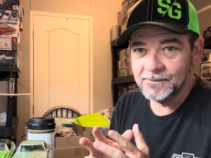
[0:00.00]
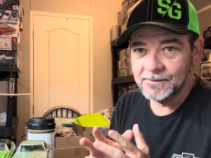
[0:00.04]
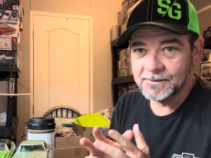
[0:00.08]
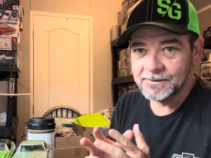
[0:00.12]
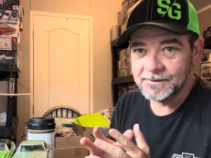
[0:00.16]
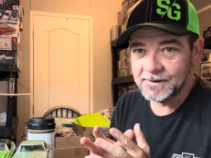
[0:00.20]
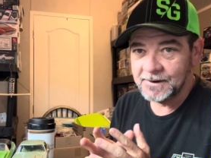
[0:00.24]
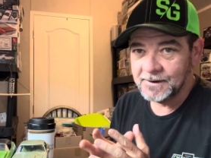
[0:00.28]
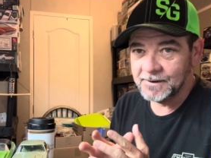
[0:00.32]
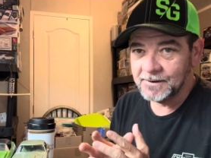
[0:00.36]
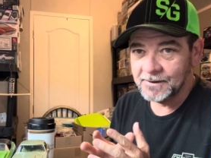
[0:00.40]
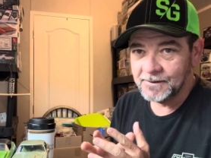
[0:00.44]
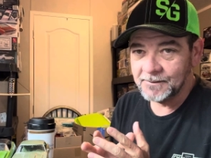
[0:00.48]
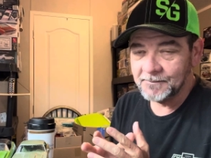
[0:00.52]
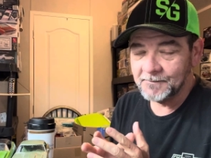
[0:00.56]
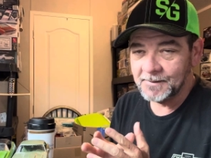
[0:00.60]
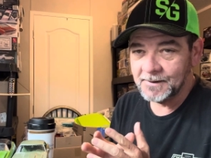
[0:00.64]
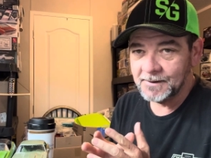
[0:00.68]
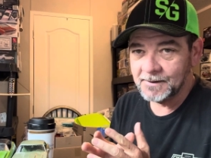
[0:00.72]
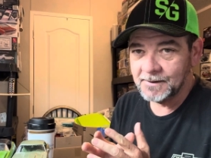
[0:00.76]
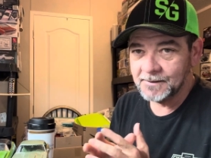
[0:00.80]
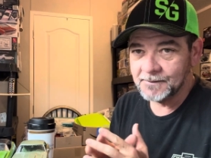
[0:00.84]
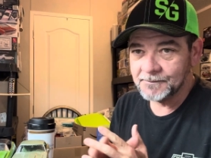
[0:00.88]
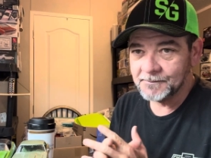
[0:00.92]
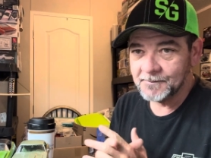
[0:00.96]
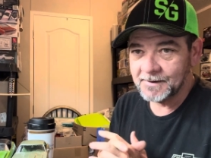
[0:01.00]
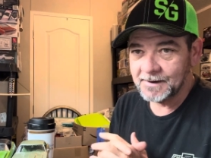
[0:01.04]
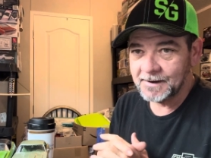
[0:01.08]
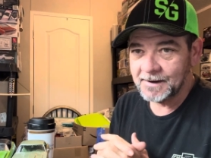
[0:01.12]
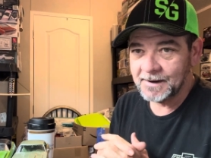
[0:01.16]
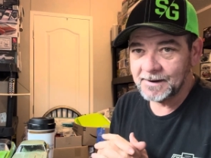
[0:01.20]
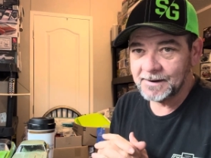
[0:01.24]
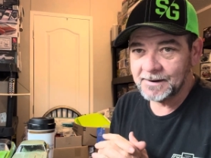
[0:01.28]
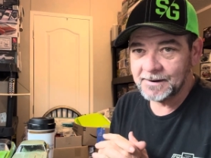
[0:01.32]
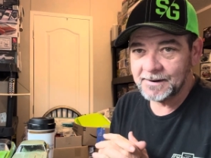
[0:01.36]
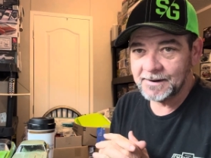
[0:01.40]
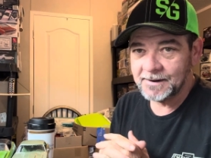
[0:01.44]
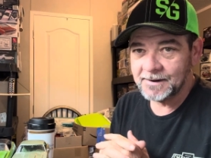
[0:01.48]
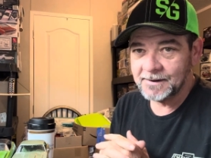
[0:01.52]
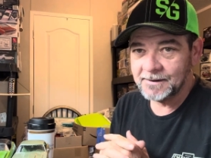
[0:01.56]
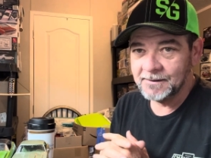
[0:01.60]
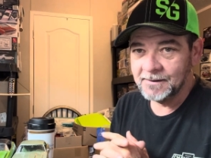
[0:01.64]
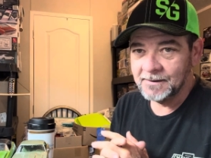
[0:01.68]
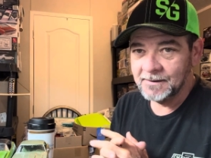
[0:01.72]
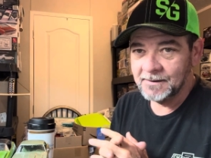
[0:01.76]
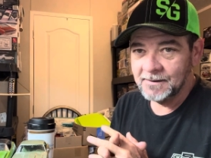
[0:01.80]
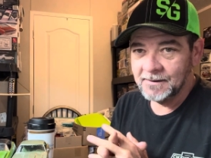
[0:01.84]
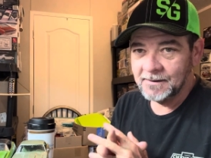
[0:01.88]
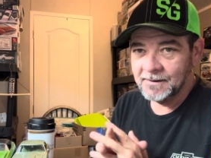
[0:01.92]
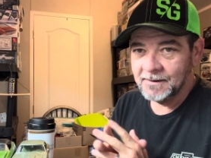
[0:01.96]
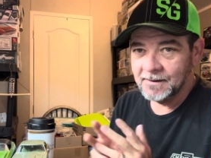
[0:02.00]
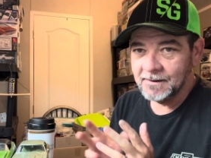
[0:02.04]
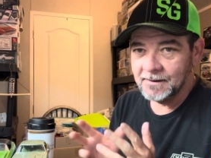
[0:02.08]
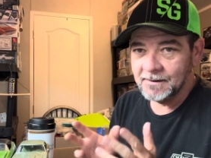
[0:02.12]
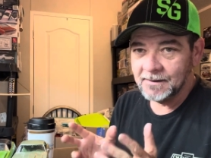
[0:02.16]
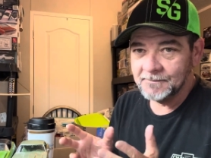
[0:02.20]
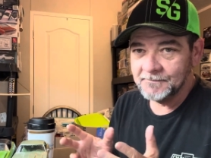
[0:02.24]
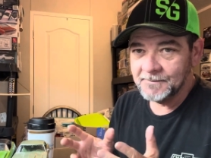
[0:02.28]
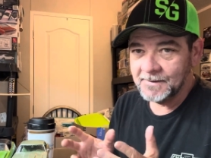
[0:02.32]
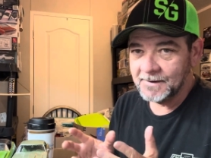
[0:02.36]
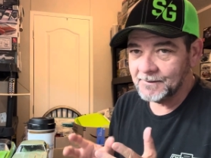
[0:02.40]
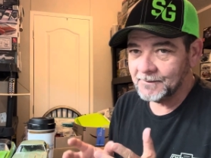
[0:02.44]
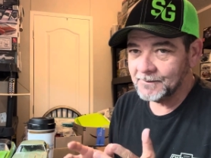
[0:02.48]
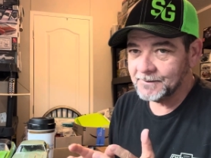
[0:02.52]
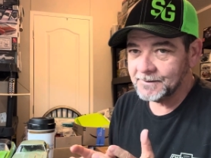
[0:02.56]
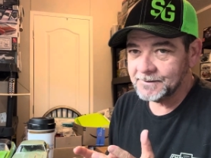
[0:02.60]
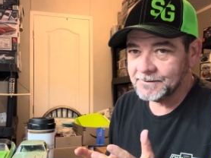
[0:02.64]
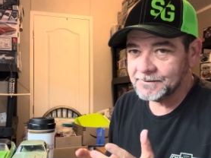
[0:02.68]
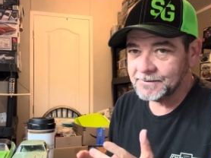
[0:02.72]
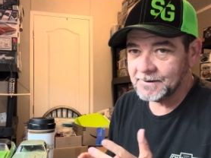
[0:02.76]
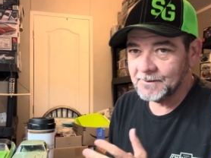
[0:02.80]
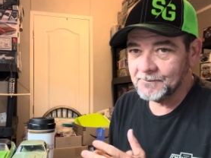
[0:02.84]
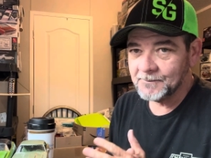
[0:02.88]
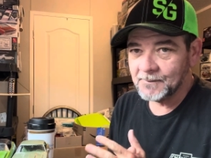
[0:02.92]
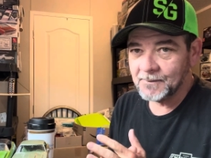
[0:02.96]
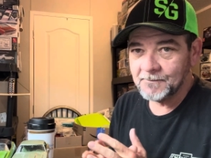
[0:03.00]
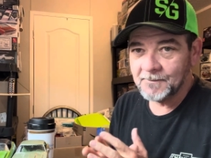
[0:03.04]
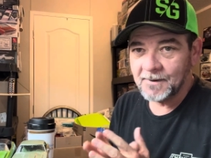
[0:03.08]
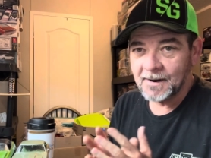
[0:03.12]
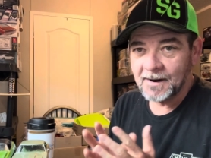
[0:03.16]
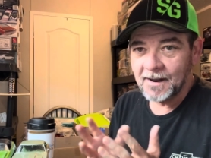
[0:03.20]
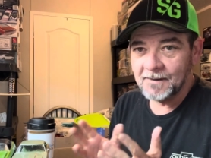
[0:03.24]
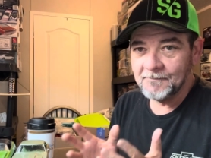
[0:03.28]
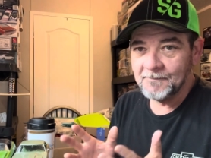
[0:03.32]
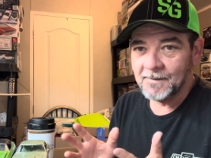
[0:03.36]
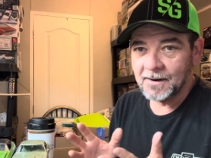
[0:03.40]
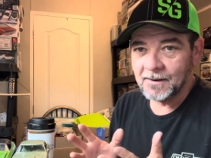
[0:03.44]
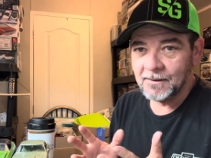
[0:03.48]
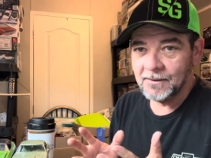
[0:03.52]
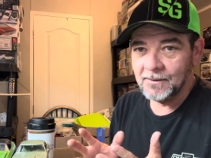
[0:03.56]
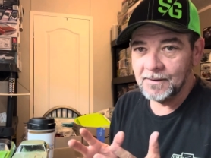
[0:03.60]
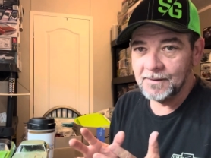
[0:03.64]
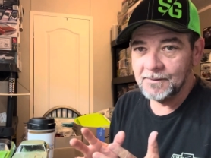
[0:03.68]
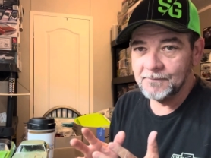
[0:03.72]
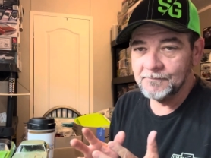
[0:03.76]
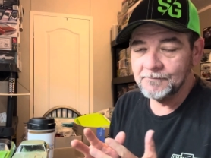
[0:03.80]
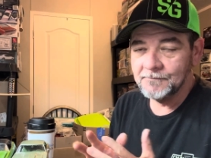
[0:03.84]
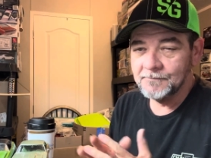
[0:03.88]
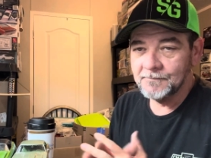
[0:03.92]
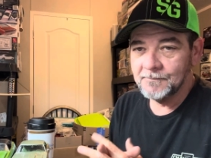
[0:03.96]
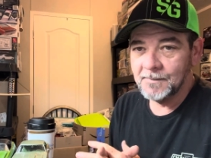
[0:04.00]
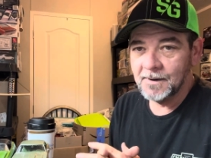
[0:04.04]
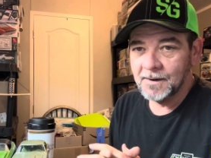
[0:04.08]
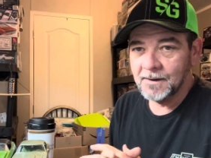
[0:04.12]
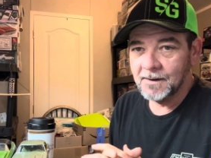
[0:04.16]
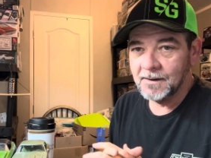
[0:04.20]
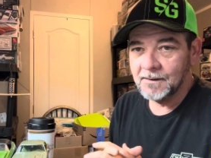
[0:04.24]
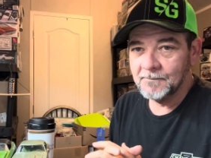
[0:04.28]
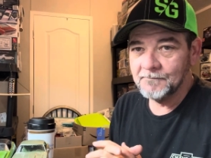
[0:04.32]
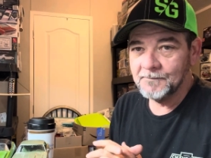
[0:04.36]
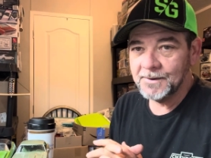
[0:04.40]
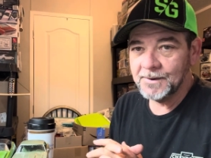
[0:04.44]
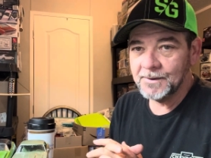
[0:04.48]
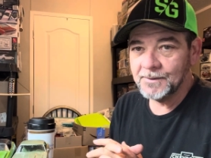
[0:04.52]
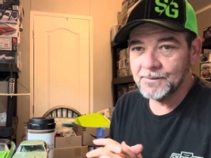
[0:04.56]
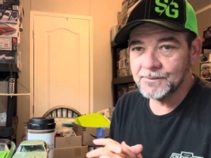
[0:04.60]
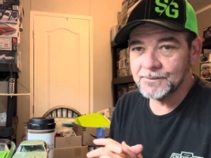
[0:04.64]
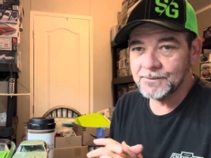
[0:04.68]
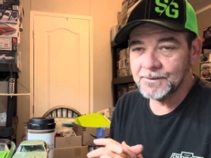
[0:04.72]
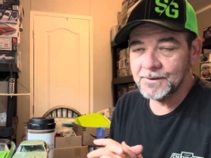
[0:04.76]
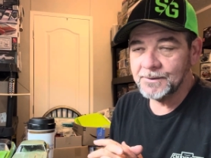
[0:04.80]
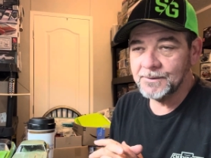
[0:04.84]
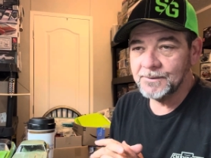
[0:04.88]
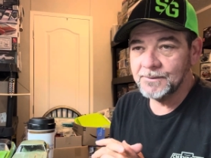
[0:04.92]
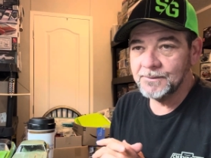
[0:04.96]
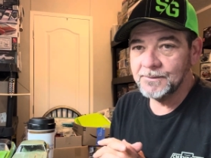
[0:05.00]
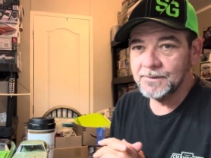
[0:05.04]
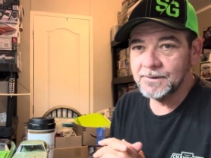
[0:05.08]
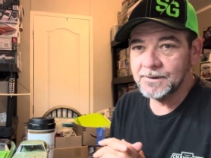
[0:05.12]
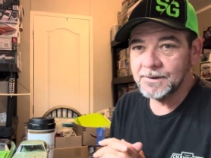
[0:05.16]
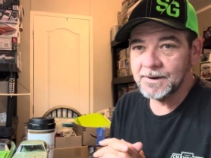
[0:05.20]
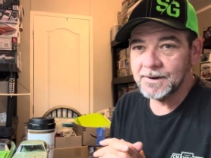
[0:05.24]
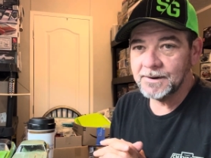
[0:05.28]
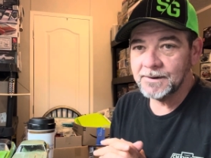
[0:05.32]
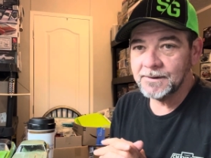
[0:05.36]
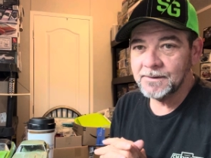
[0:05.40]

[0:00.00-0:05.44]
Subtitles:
at the end of the month, man. And then middle of December, I got my club build due. And